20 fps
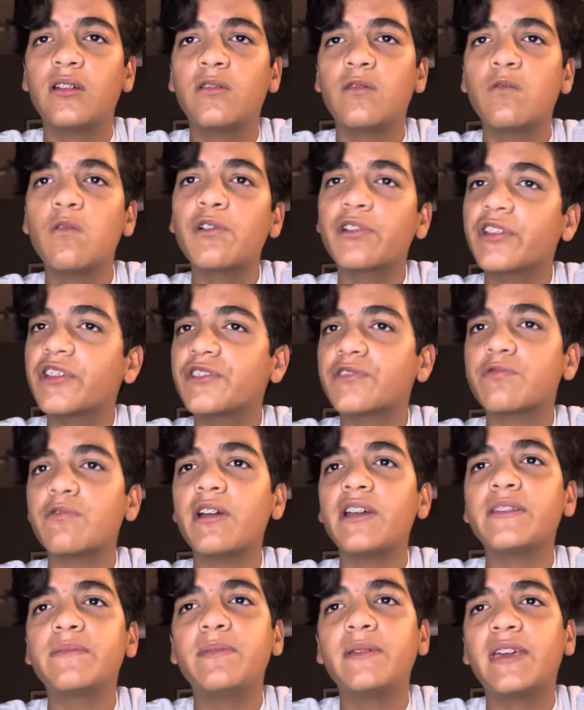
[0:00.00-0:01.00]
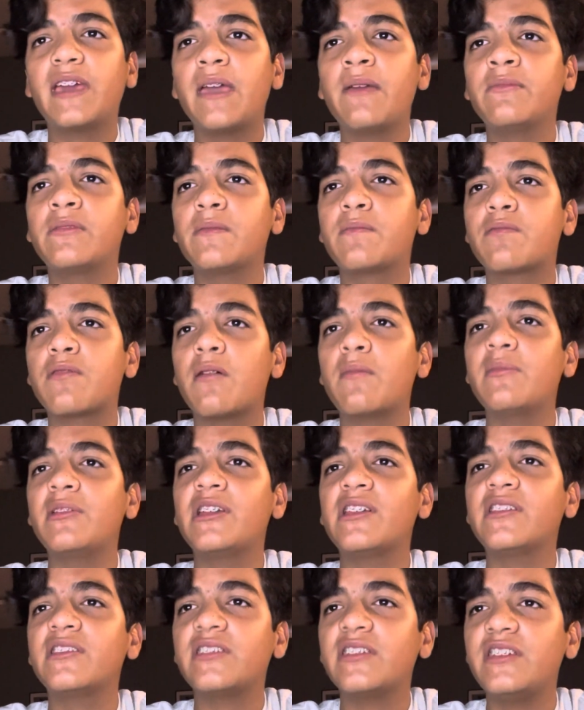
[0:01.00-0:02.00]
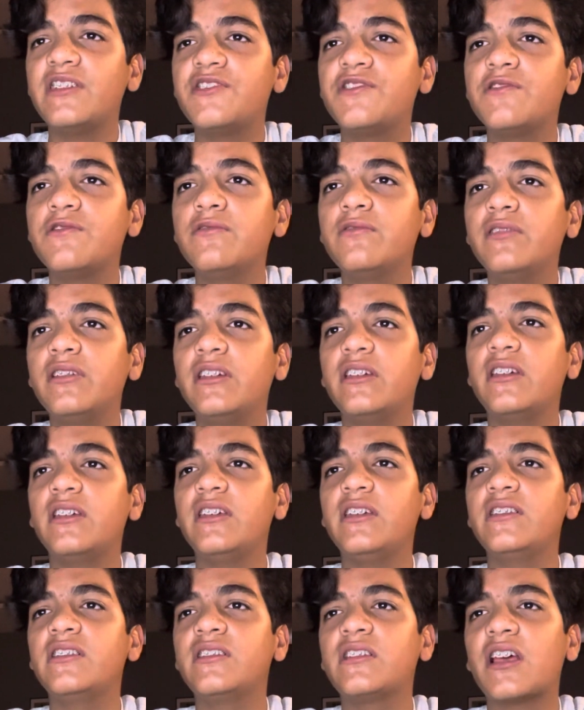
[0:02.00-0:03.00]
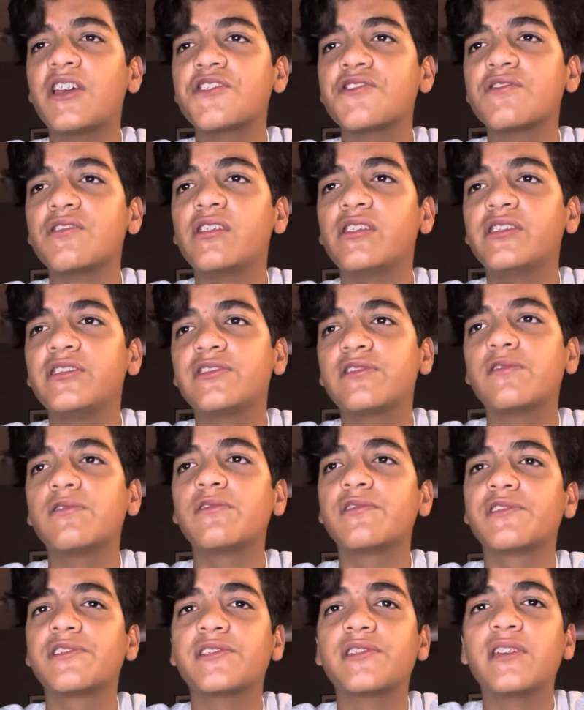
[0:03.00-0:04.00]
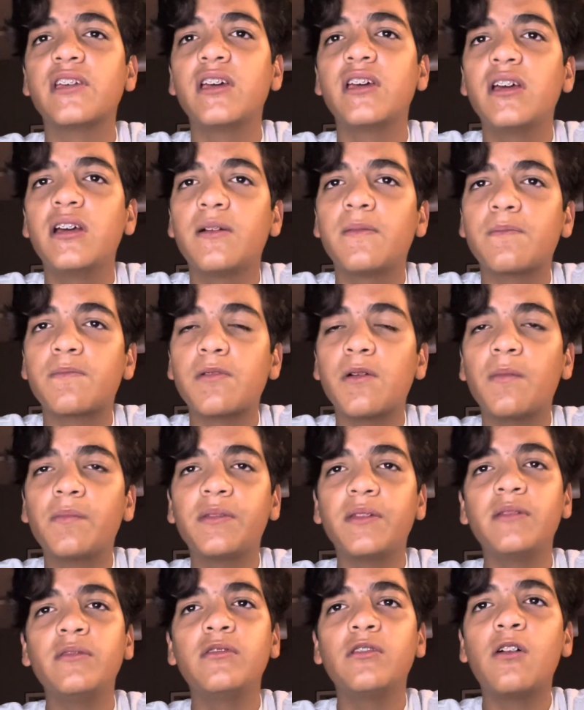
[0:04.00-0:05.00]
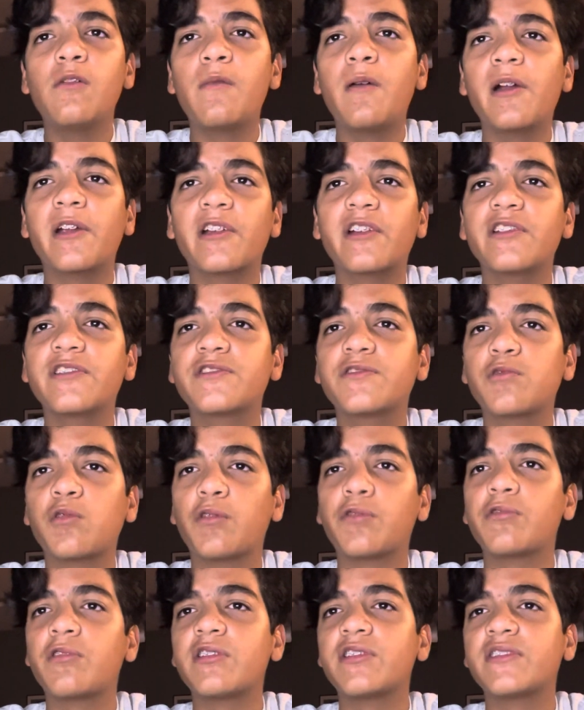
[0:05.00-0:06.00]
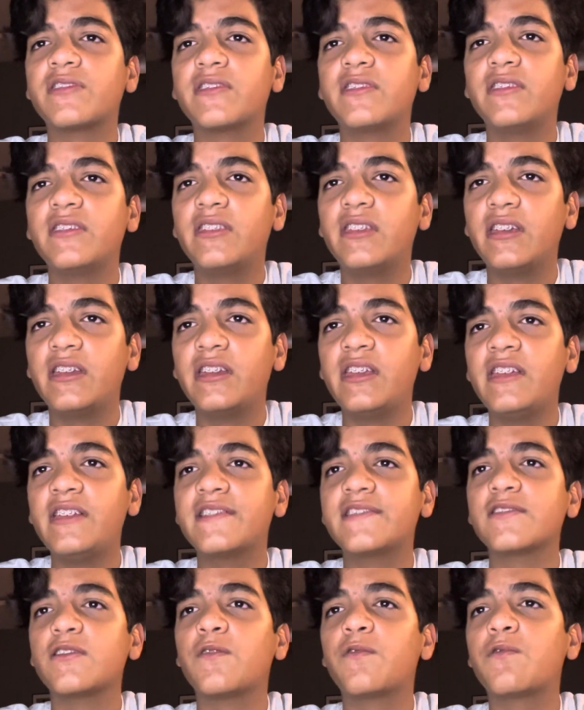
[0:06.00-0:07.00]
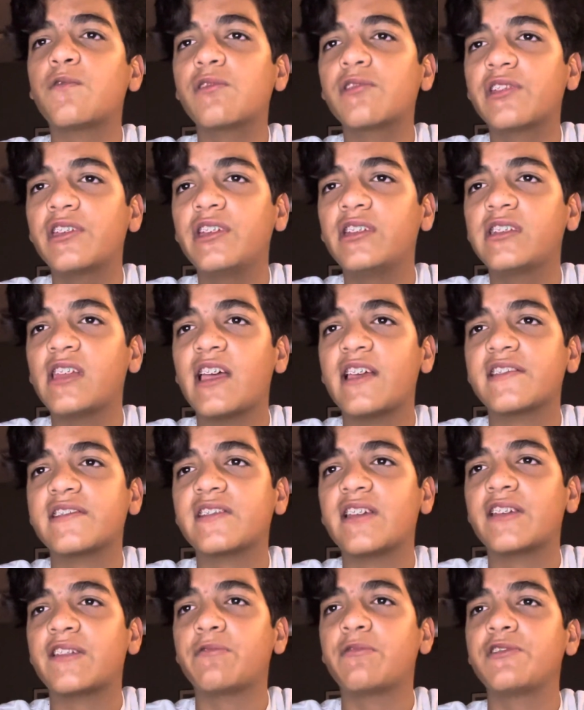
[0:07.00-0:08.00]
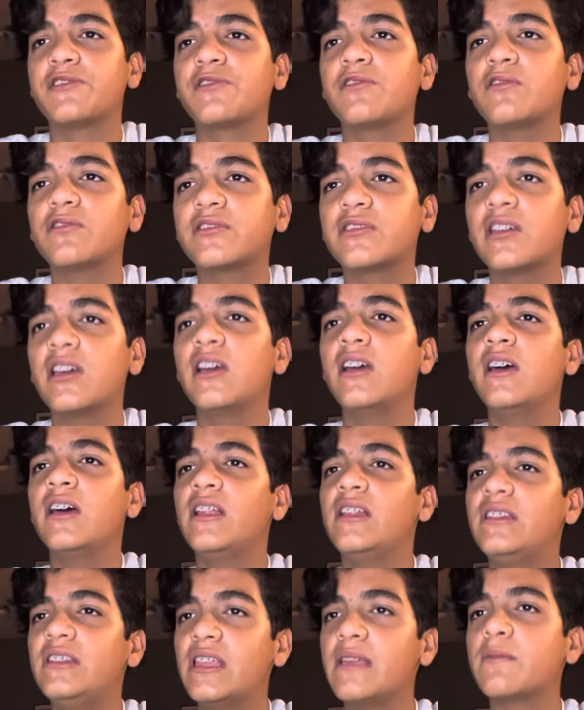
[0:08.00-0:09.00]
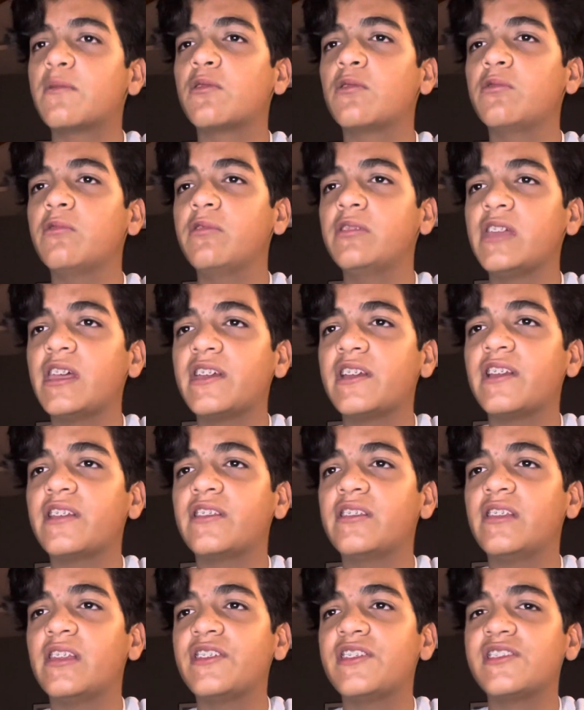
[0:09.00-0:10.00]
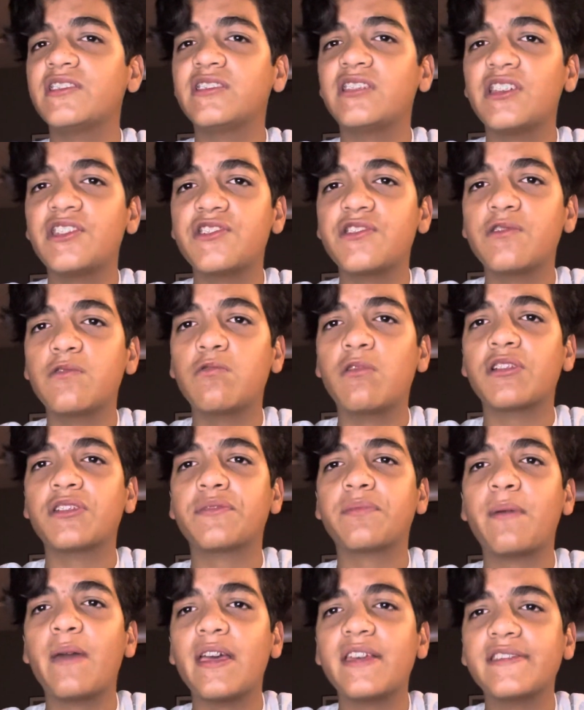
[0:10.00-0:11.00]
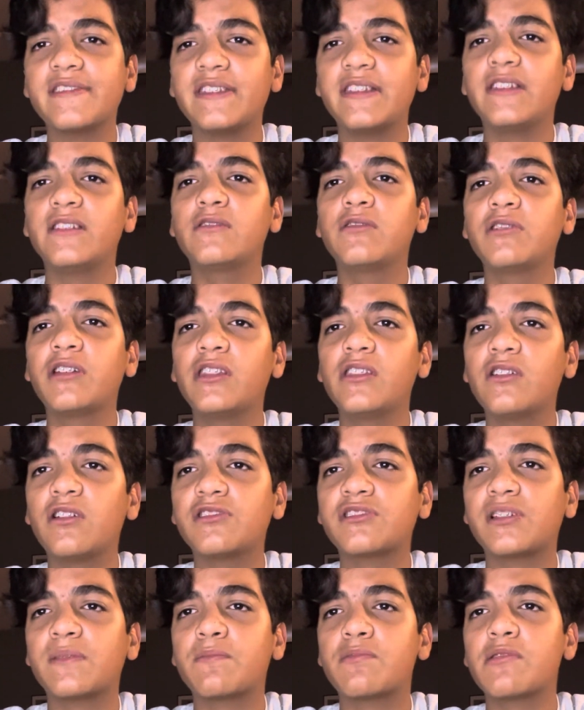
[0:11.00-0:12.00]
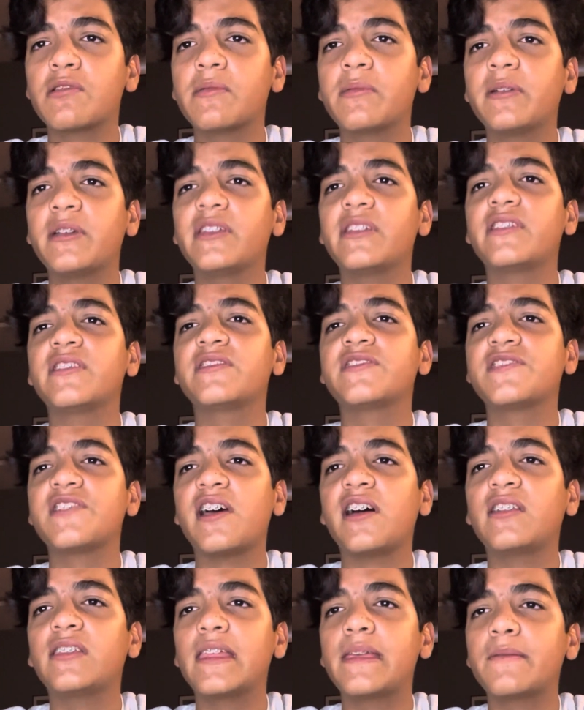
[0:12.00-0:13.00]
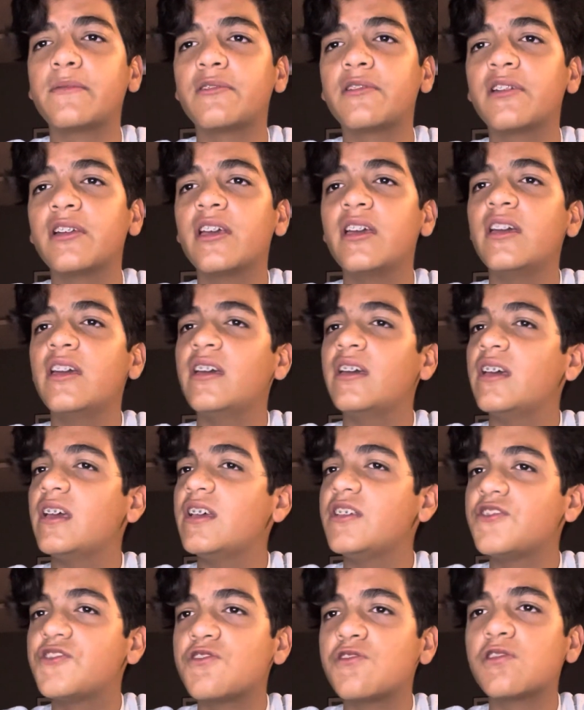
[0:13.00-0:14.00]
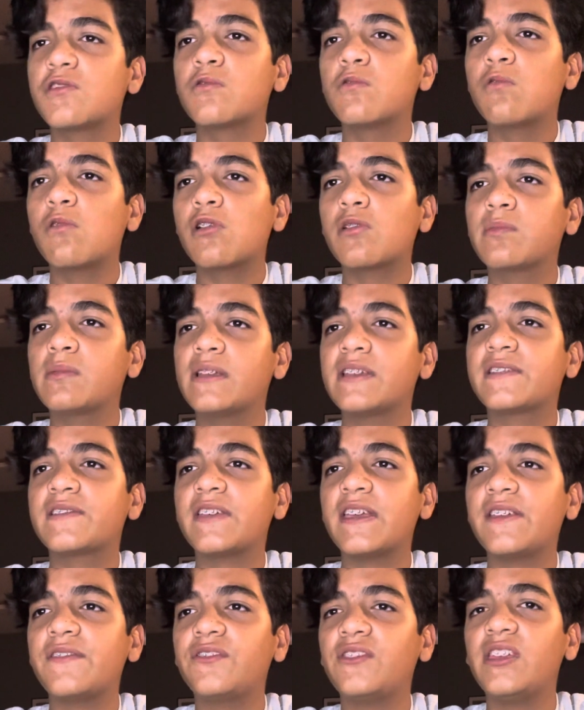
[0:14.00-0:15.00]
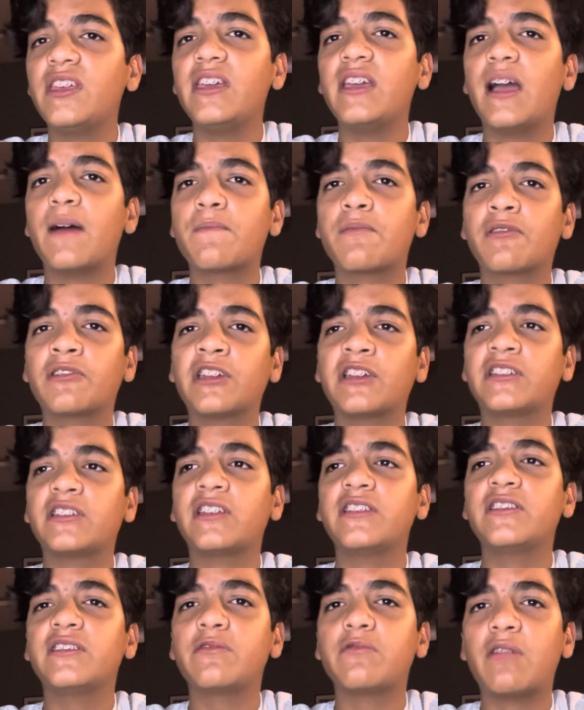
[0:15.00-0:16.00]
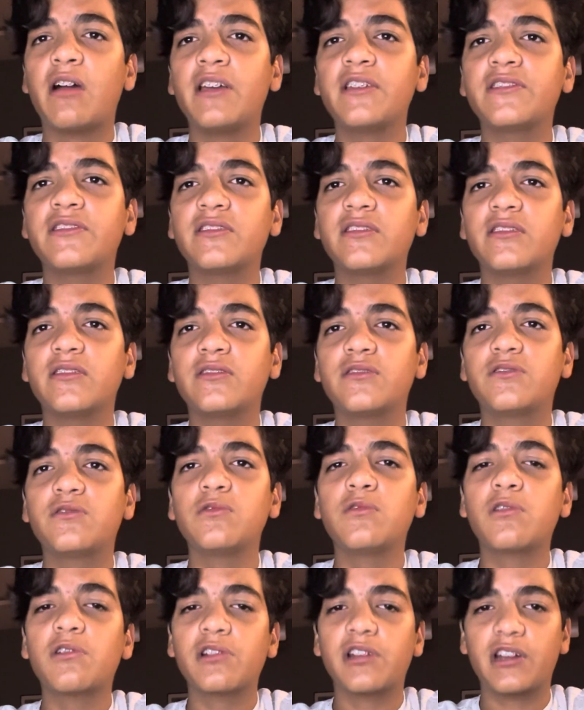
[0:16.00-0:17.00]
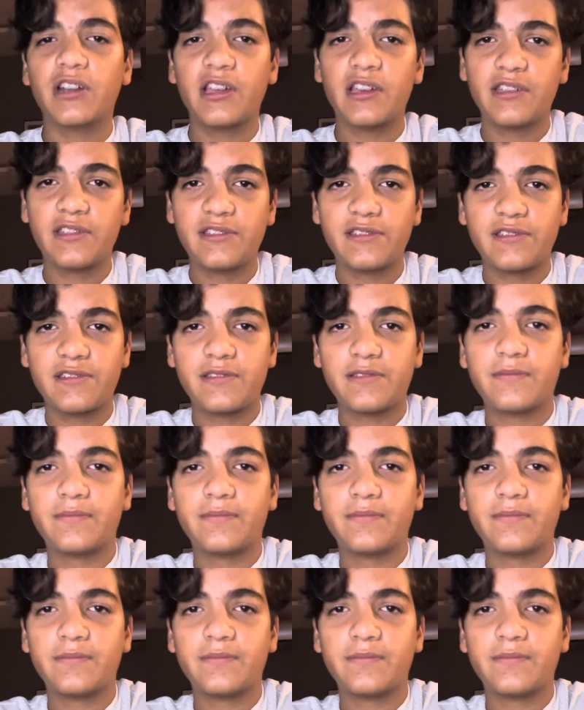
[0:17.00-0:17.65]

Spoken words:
Workers' rights became the prominent issue in national discourse, prompting lawmakers to address the needs of working class. As a result, labor-related legislation was passed, including laws that prohibited child labor, ensured workplace safety, and protected the right to organize.